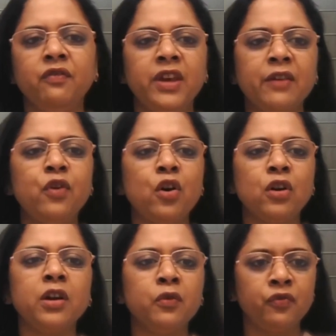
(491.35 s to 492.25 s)
We have
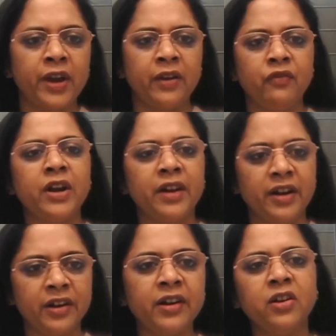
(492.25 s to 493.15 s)
followed a
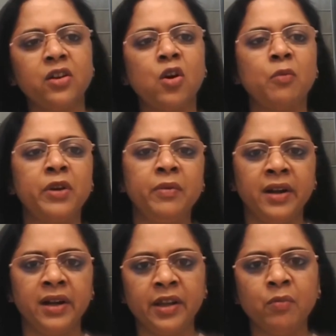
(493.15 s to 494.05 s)
federated
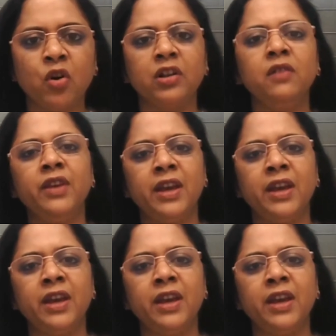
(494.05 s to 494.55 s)
interoperability model.